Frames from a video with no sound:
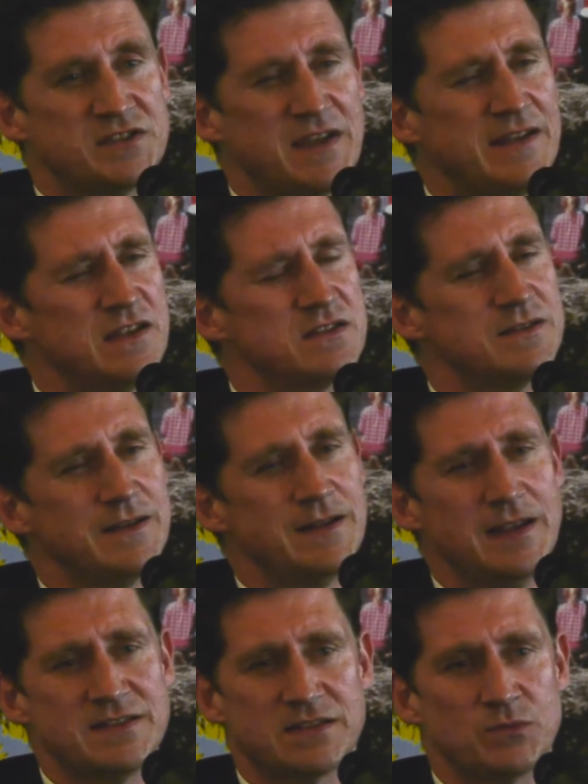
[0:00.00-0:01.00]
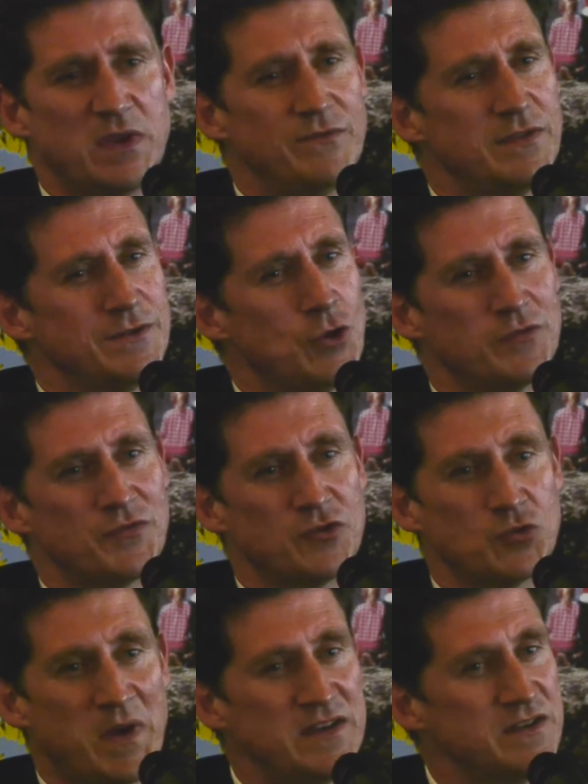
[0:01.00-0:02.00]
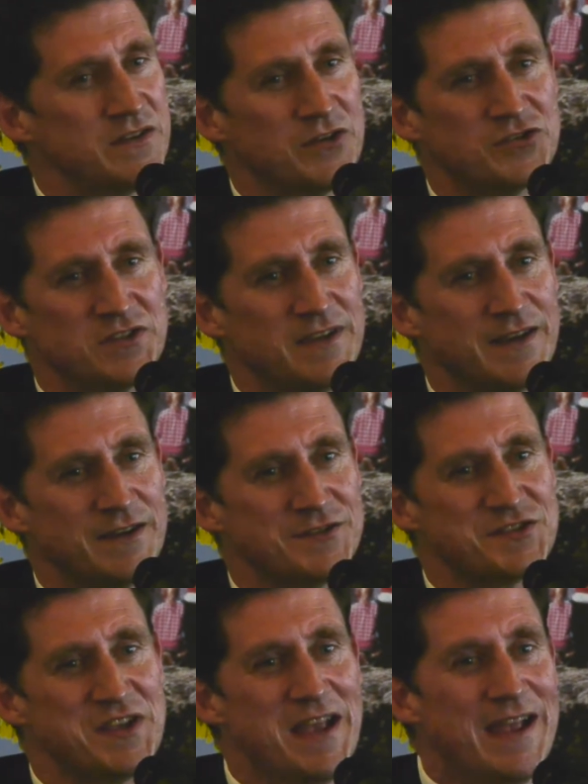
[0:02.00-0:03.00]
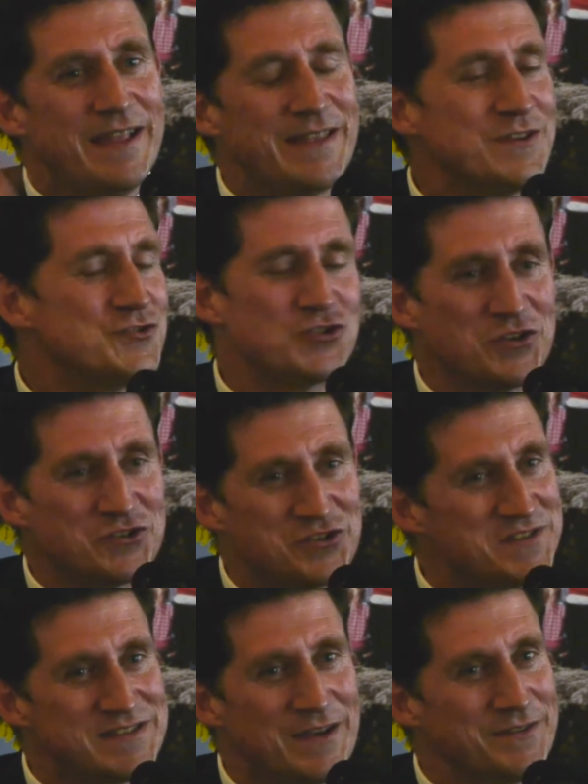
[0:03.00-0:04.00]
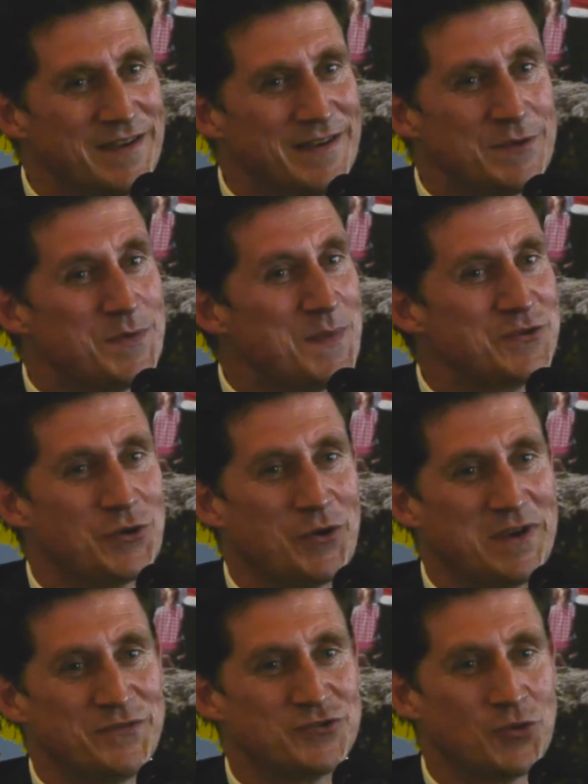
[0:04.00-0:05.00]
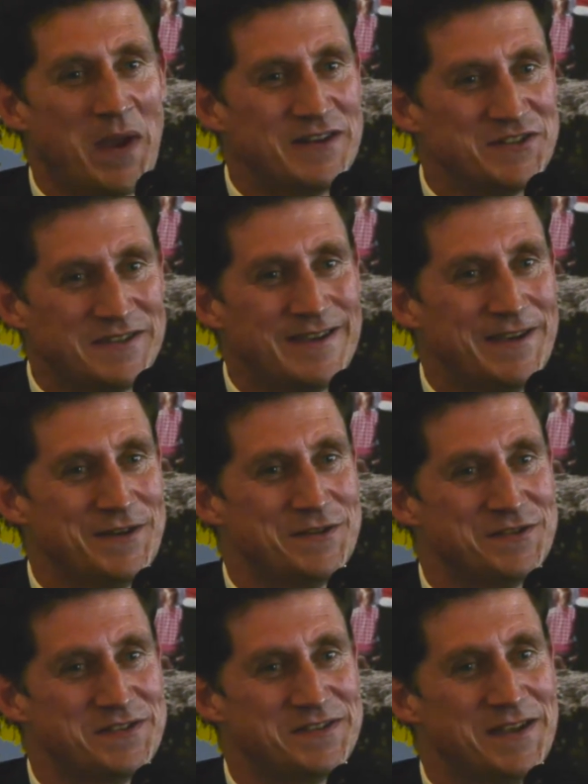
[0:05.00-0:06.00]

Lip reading: And listen, we've known for 20, 30 years, there's junctions out there that we've been talking for 20 years